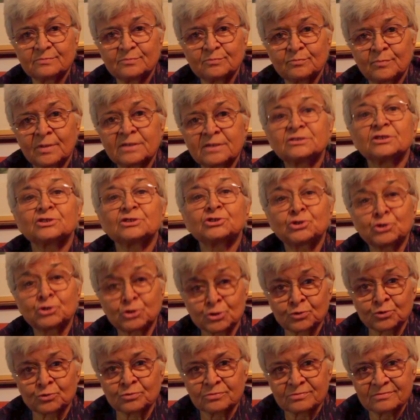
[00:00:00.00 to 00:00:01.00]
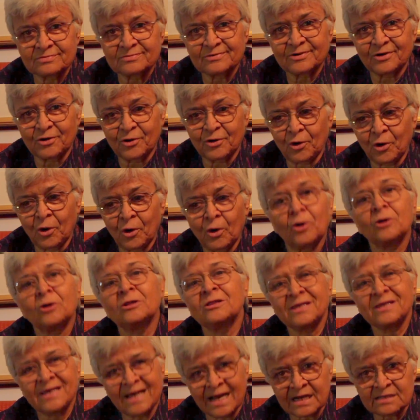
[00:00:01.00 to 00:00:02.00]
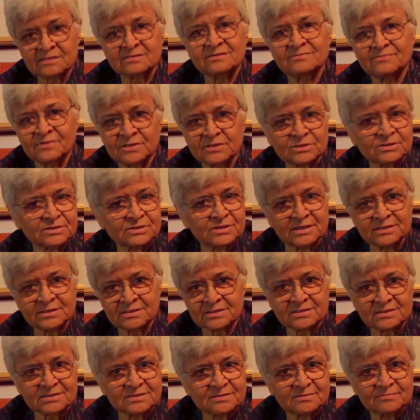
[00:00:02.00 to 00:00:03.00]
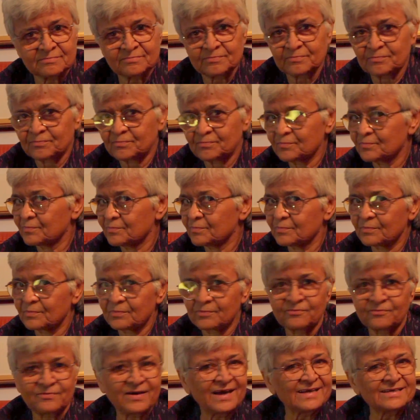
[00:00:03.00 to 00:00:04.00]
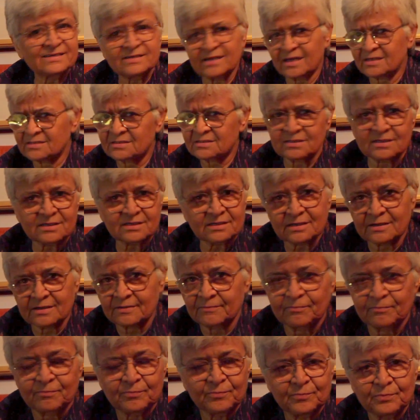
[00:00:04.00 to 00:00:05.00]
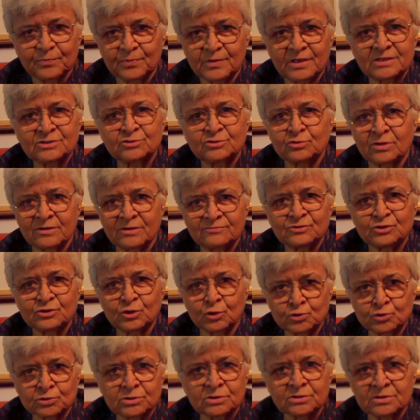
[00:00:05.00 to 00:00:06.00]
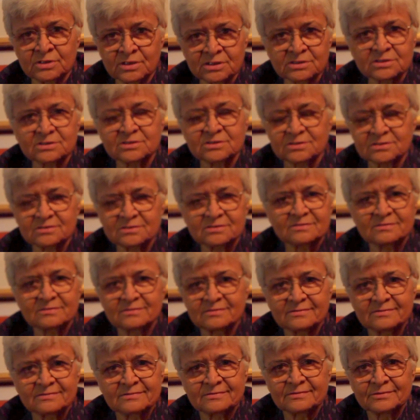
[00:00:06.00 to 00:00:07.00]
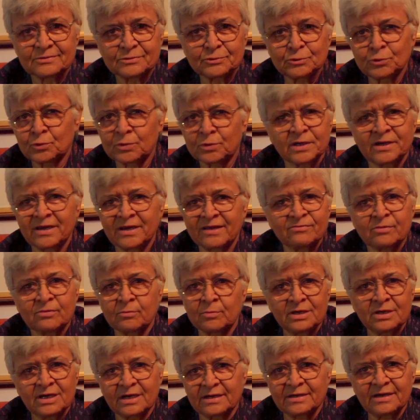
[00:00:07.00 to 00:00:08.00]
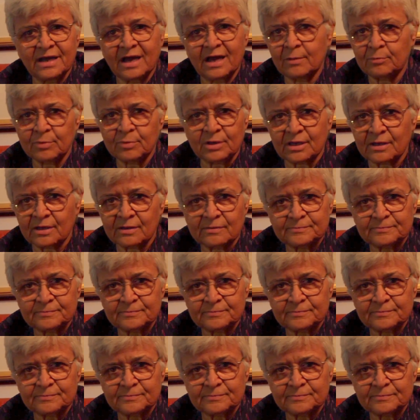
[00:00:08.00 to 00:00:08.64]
message to all the activists is fantastic that you have chosen this. You can never be unhappy.